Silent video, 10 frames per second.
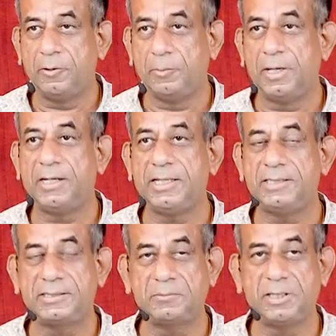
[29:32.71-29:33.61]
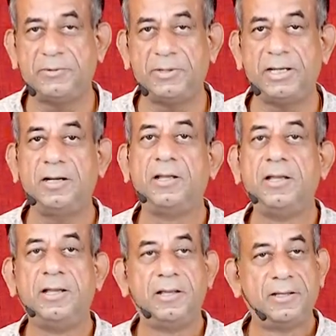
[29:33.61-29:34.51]
Nobility is something where
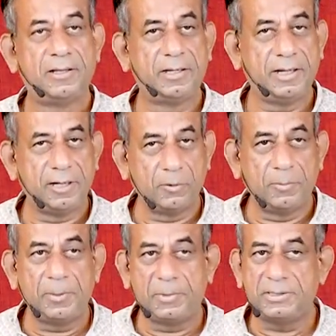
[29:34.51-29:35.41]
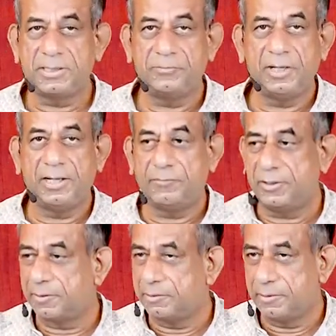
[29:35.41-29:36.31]
uh, a noble person will
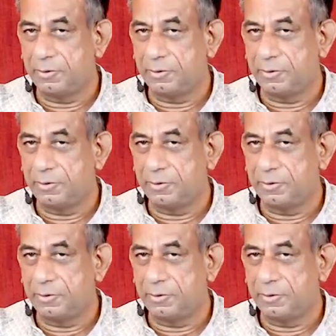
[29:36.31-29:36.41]
never,